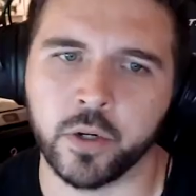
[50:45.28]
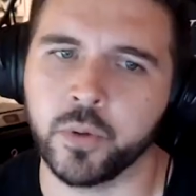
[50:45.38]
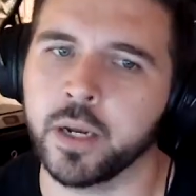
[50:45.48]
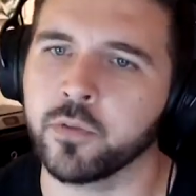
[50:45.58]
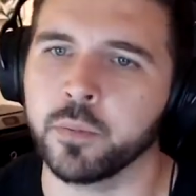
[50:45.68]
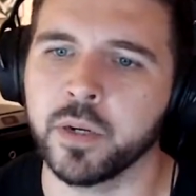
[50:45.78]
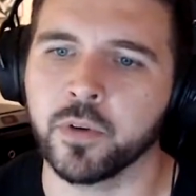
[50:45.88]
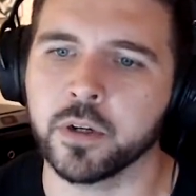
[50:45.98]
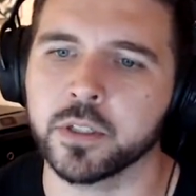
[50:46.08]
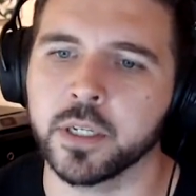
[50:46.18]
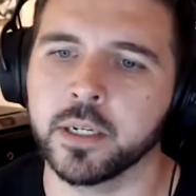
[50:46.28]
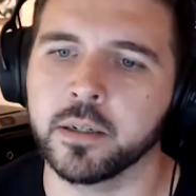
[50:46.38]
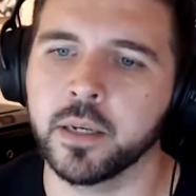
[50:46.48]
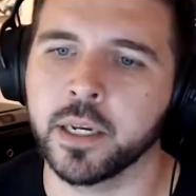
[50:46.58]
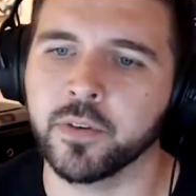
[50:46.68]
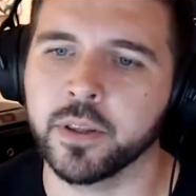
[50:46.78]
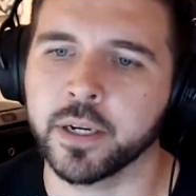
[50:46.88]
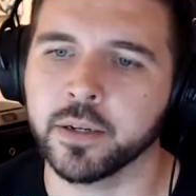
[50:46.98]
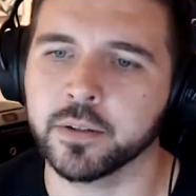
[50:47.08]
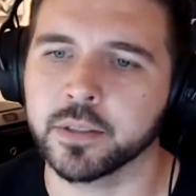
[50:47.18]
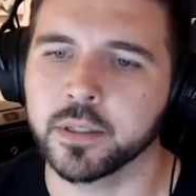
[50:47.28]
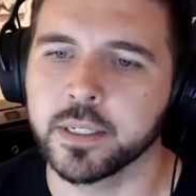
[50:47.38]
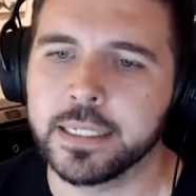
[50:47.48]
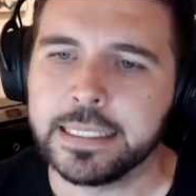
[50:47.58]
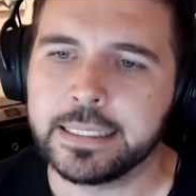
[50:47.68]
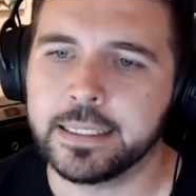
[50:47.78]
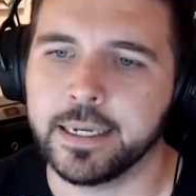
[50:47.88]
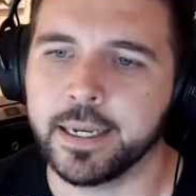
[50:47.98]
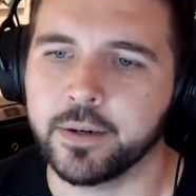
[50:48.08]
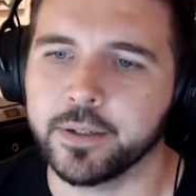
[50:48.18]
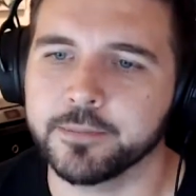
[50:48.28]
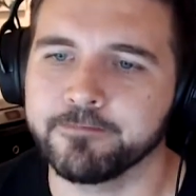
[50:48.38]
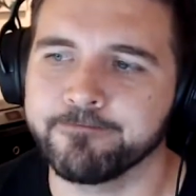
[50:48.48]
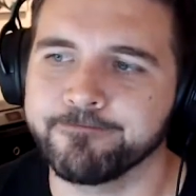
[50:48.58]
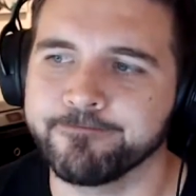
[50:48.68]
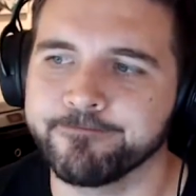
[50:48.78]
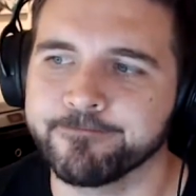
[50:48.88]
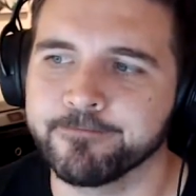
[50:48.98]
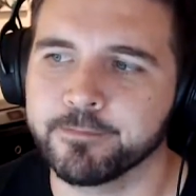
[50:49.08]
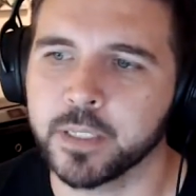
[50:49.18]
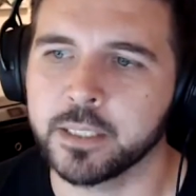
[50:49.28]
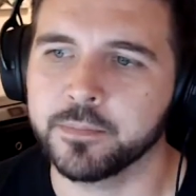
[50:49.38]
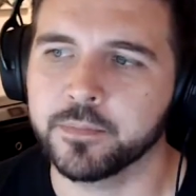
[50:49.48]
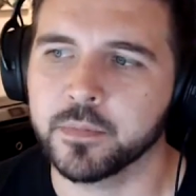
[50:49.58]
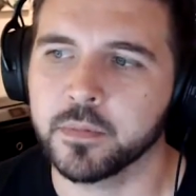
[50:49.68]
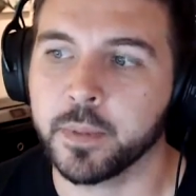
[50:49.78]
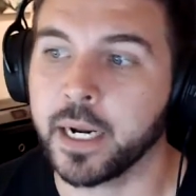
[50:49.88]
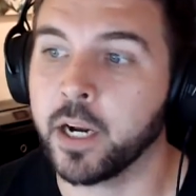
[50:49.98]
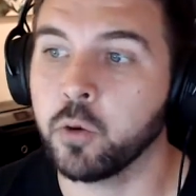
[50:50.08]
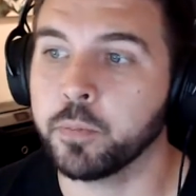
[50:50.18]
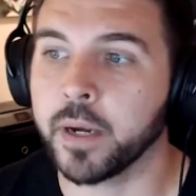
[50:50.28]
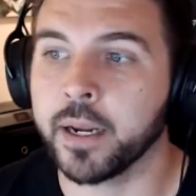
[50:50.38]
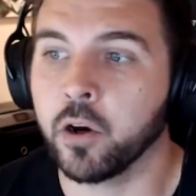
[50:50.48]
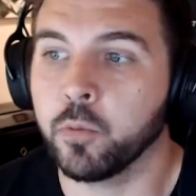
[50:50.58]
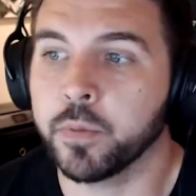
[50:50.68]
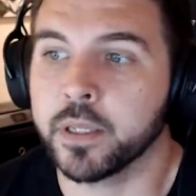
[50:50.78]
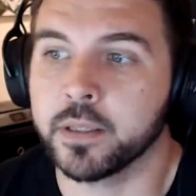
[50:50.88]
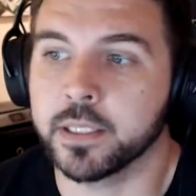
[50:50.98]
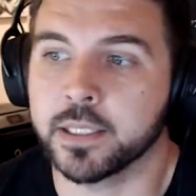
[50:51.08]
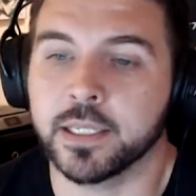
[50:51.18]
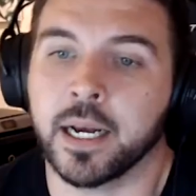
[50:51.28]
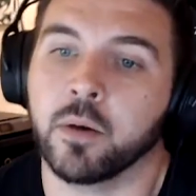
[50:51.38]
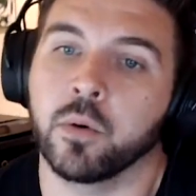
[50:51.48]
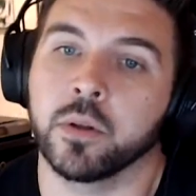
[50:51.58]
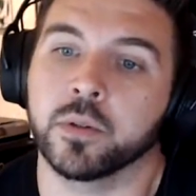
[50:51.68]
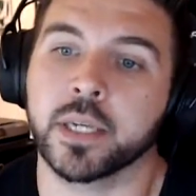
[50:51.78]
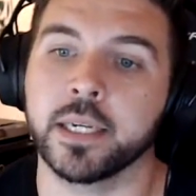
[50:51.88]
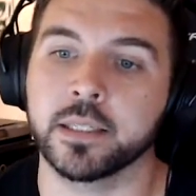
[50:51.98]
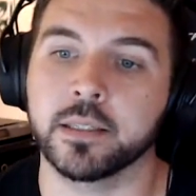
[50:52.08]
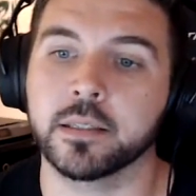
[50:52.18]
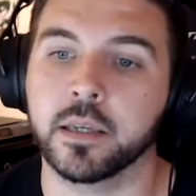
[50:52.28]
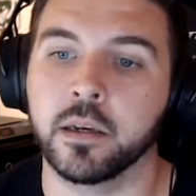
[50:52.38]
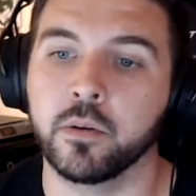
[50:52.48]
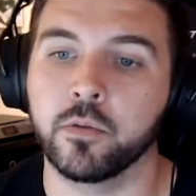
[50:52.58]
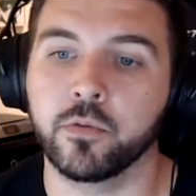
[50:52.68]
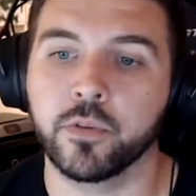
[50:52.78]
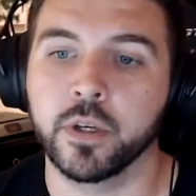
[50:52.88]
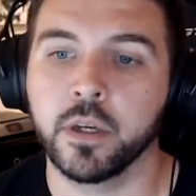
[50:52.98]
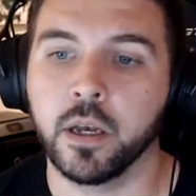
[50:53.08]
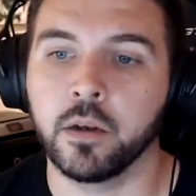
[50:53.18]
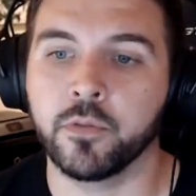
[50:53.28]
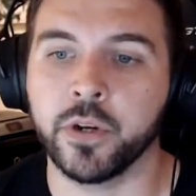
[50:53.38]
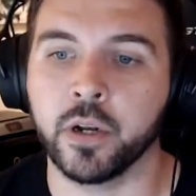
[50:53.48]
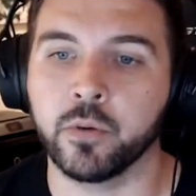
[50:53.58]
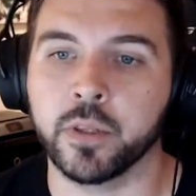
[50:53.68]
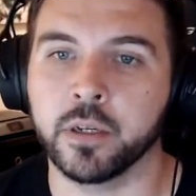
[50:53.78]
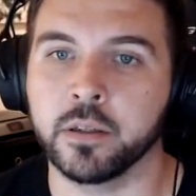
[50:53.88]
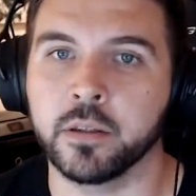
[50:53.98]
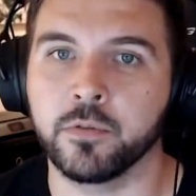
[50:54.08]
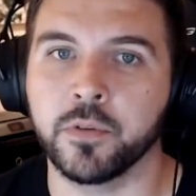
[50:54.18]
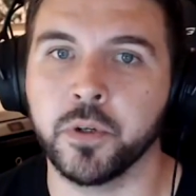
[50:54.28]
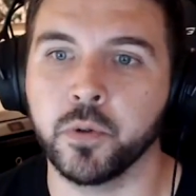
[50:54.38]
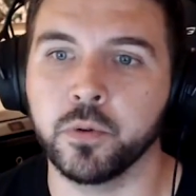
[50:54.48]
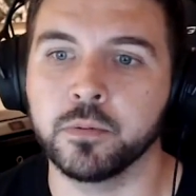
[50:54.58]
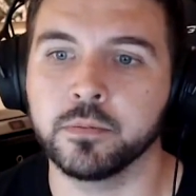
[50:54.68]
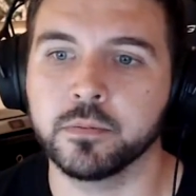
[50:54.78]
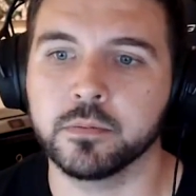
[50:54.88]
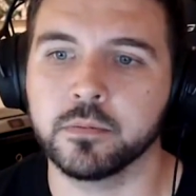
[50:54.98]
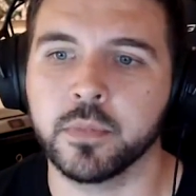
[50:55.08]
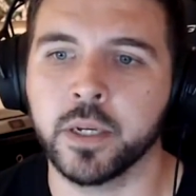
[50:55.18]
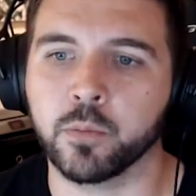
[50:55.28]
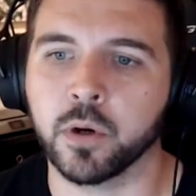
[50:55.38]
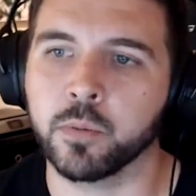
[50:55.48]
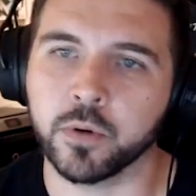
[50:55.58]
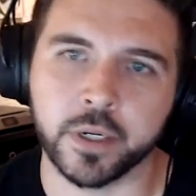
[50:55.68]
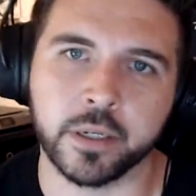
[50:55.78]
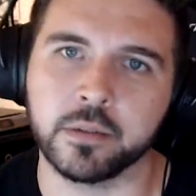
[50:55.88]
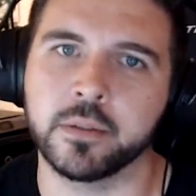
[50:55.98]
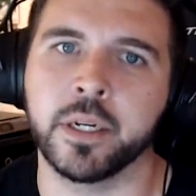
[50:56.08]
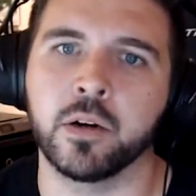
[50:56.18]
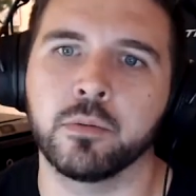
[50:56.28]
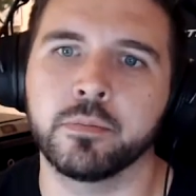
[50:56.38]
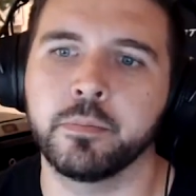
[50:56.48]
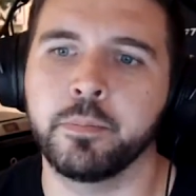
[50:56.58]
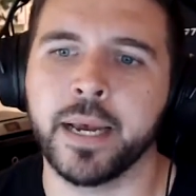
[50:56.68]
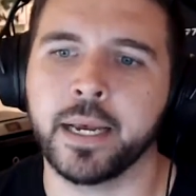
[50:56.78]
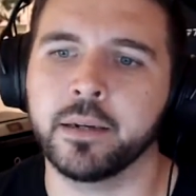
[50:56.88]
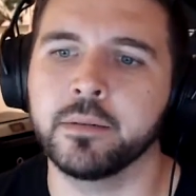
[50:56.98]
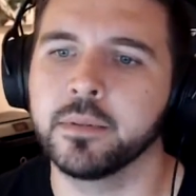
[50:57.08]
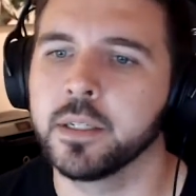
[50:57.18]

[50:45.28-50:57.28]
to do that for Miiverse and everything else. I don't know, but I hope that this is not one of those cases of the few inappropriate, bad,